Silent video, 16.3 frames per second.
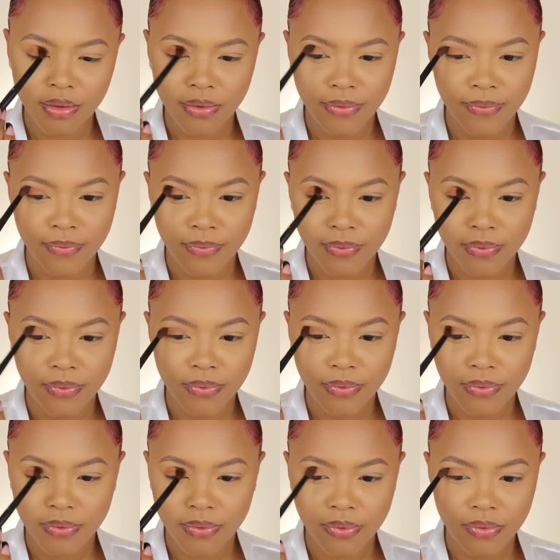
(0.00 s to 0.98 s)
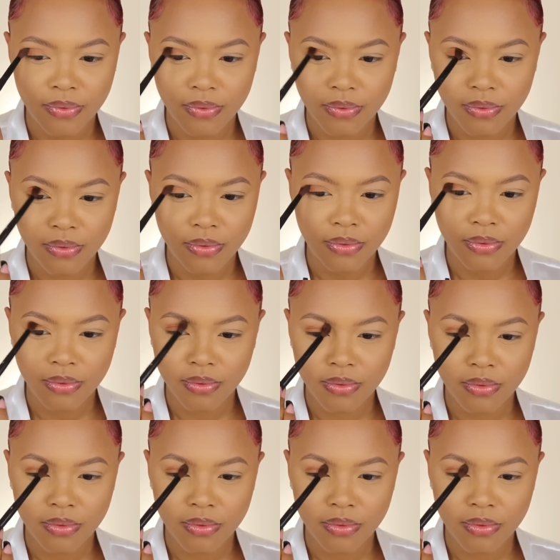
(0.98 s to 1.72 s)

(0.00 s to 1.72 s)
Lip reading: (silence)